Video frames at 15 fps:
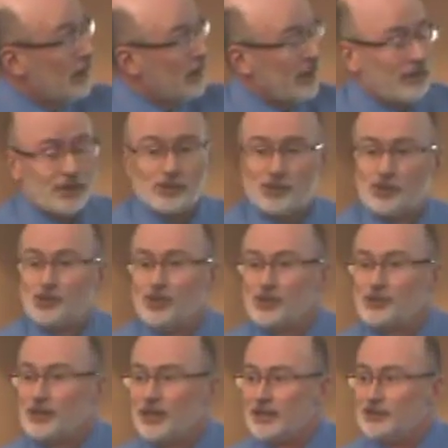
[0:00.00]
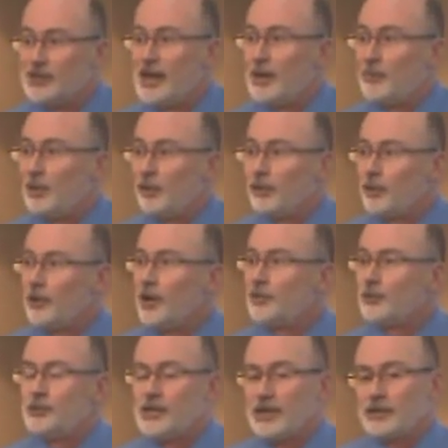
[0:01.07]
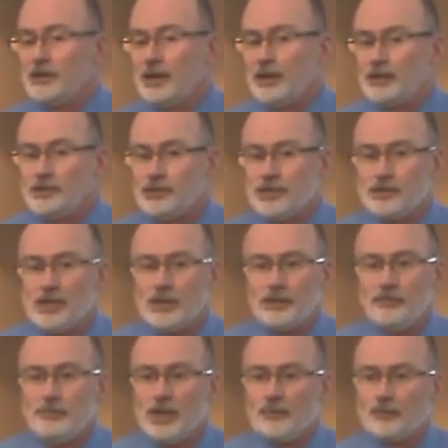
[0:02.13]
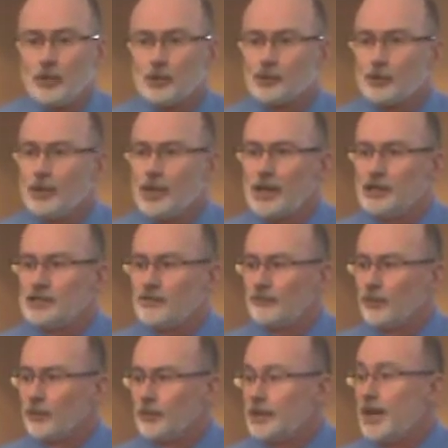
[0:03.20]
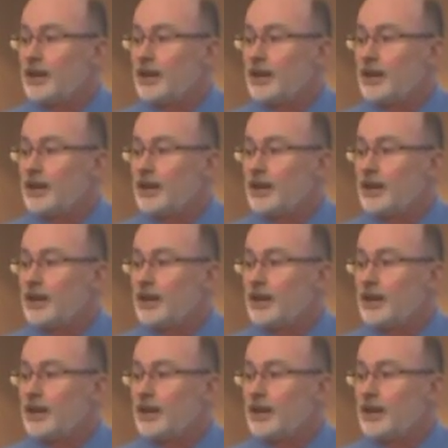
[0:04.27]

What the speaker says: and this is just an example, there are other technologies that have been virtualized for